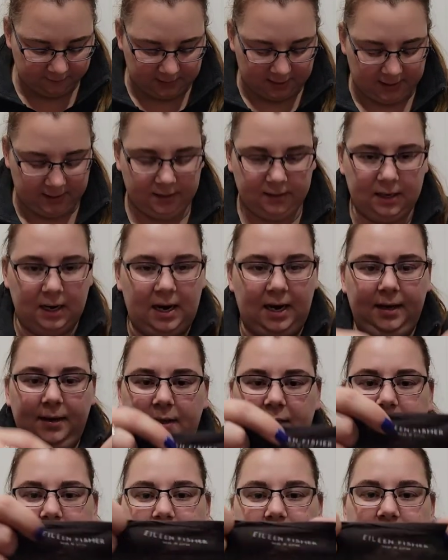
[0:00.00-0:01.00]
find
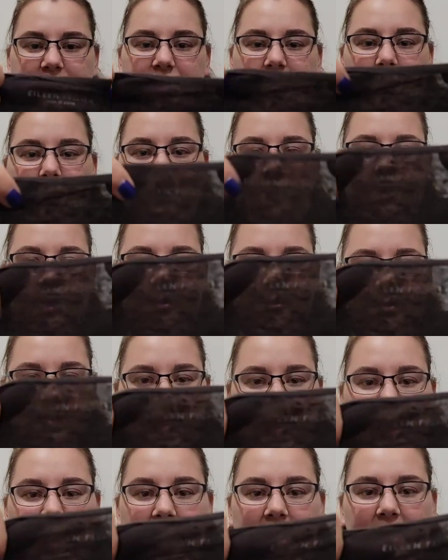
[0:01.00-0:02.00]
Eileen Fisher without a
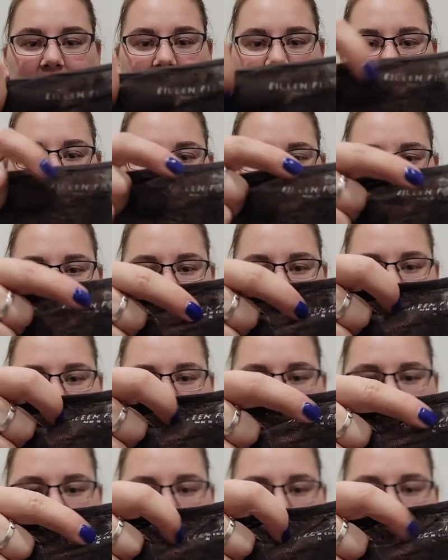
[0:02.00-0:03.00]
tag and then it
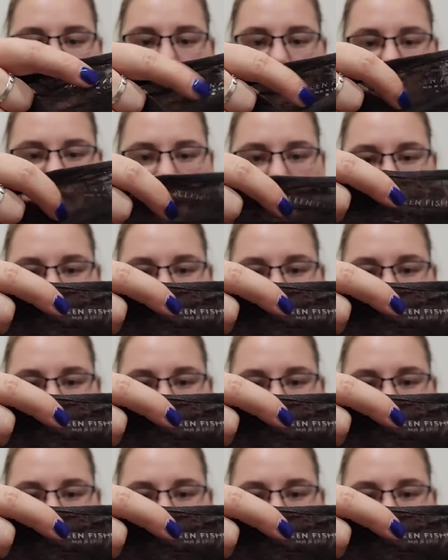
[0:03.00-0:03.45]
just comes